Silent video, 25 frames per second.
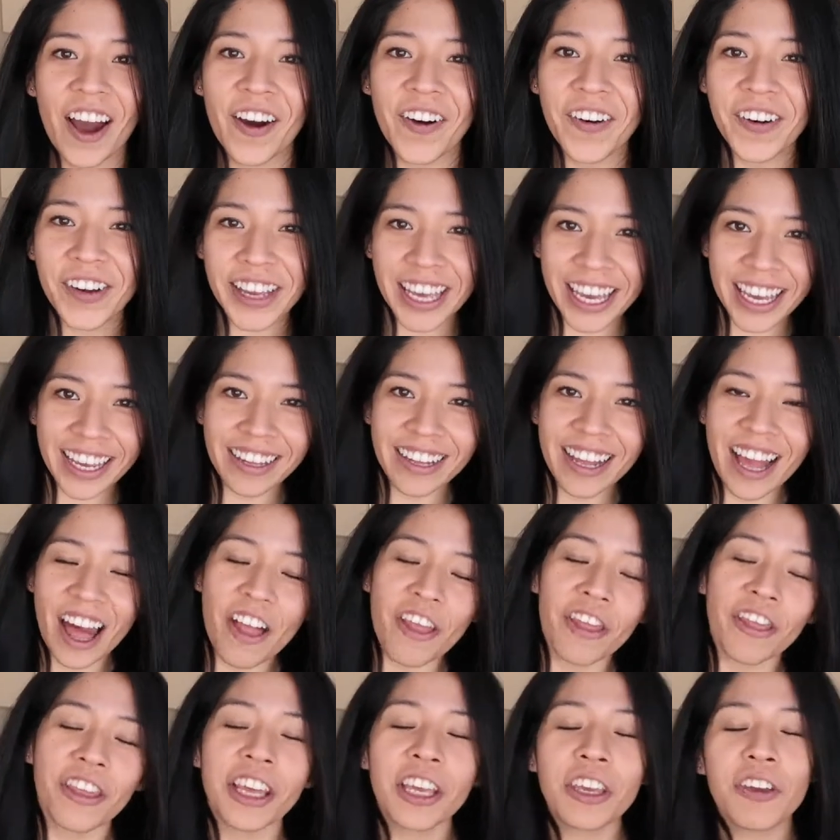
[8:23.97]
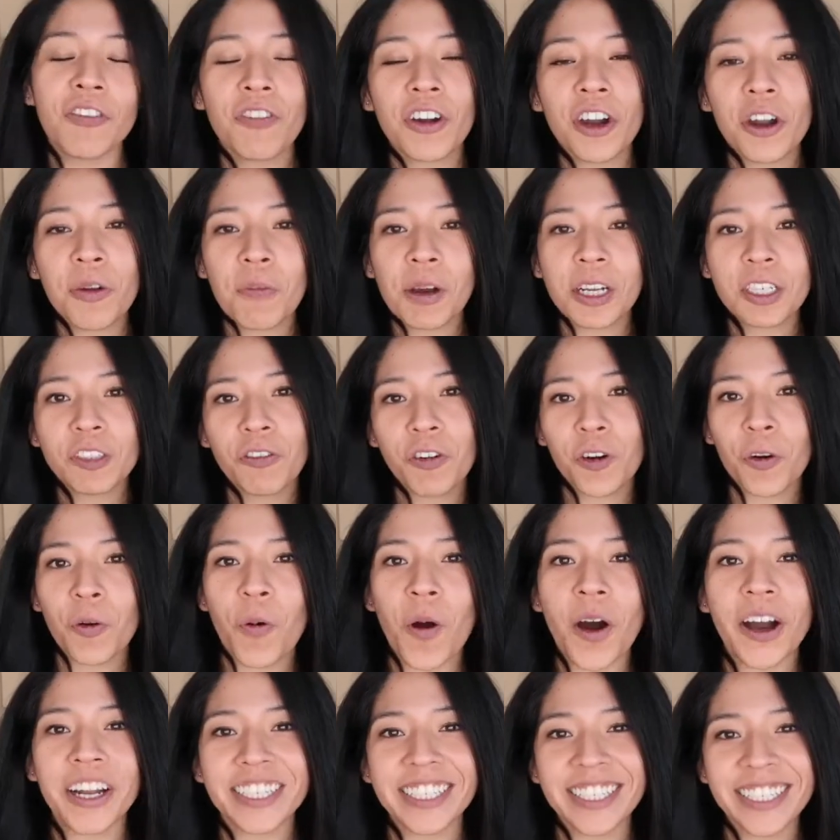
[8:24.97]
Okay, thank you very much for
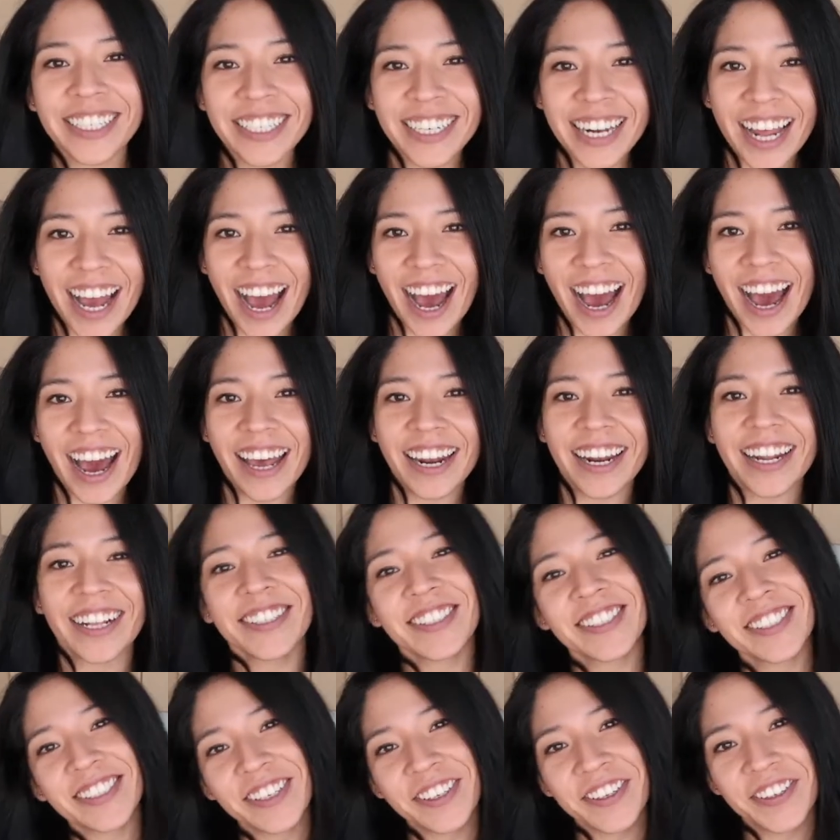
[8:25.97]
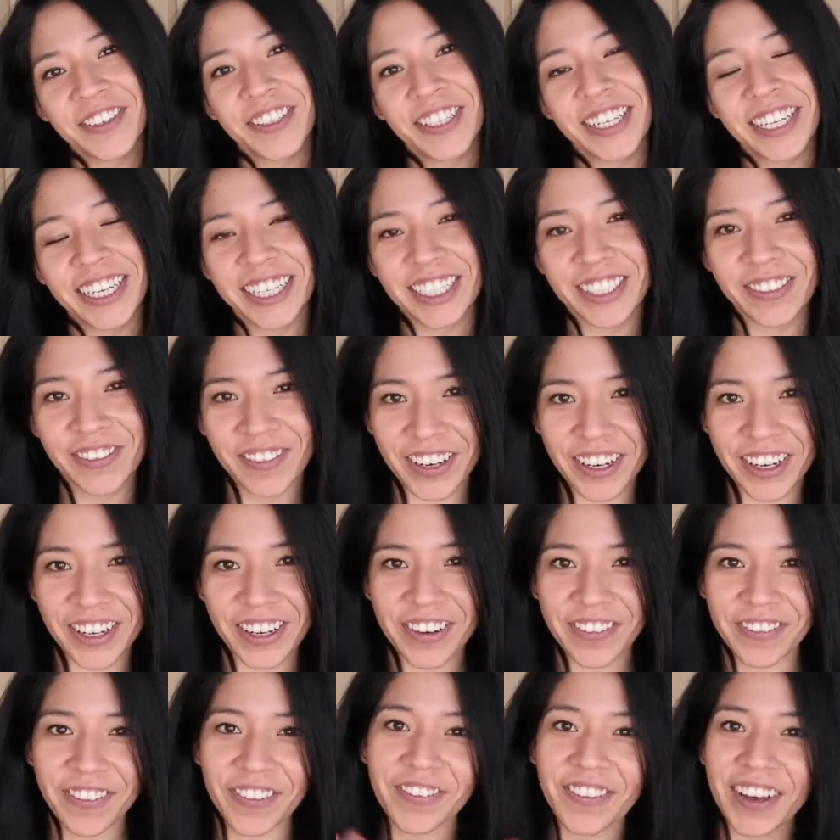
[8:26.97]
watching, and I'll see you on the next
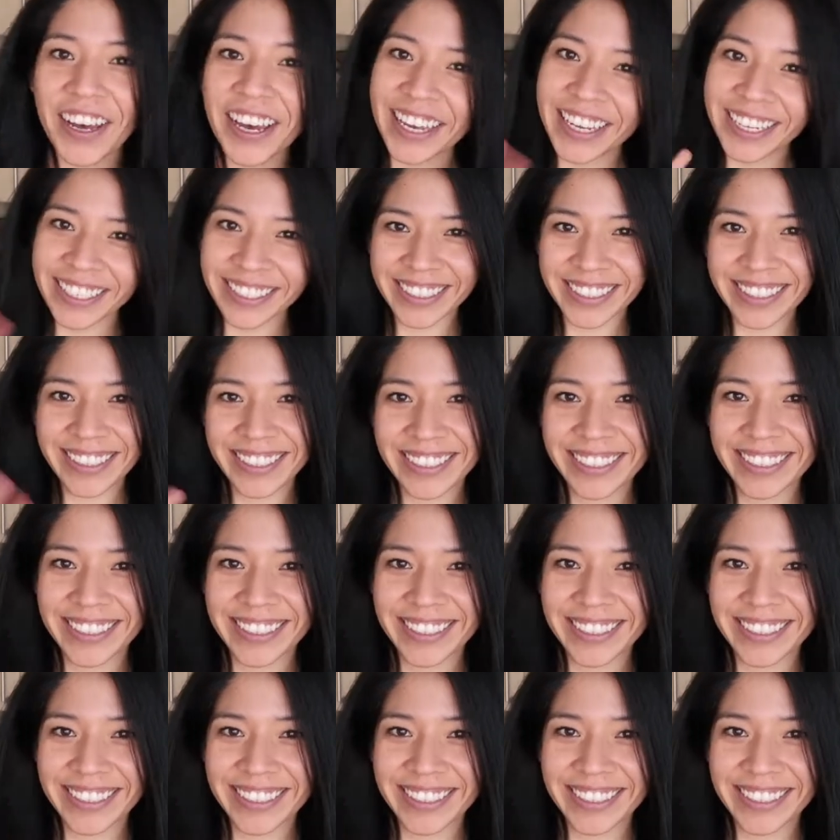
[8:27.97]
video. Bye bye.